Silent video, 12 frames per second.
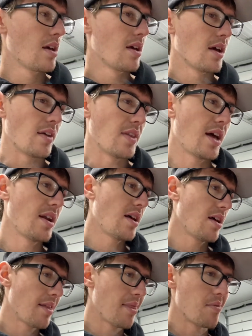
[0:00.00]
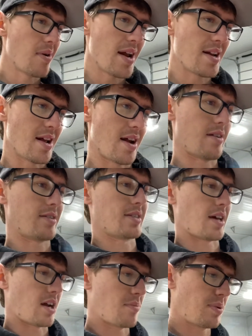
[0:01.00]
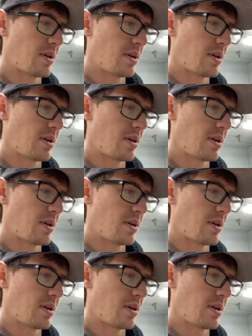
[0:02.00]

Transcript: And then the radiator setup.